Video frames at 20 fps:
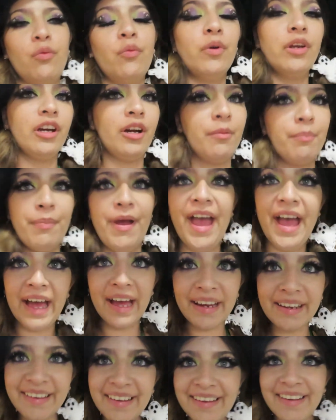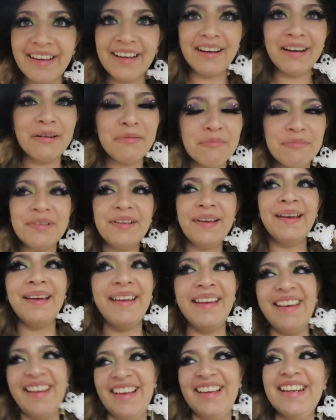We are packing up
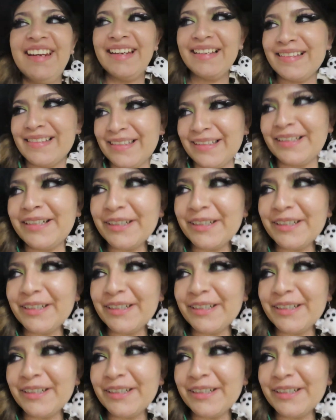is